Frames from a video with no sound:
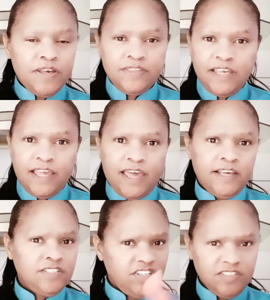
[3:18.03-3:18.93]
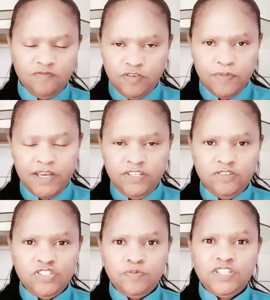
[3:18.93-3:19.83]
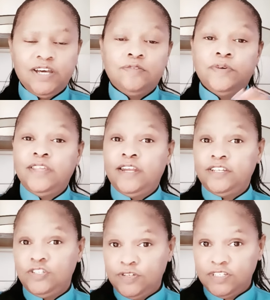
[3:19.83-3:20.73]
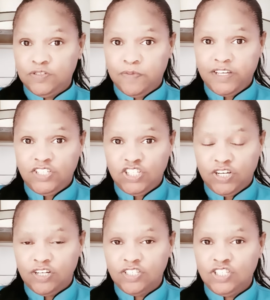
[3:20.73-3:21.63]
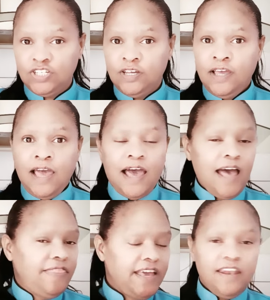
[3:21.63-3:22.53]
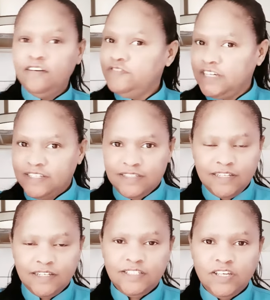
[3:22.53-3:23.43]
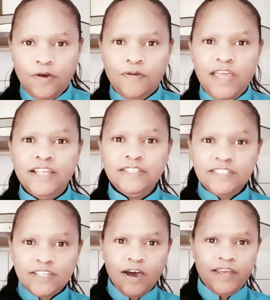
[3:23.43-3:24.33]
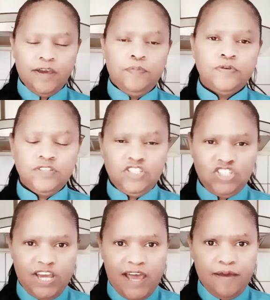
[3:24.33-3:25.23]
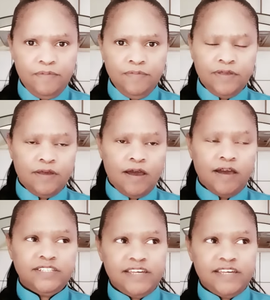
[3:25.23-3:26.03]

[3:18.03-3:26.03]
birthday cake just for my YouTube channel, but then I took it to my church and they loved it. So inside I put jam, I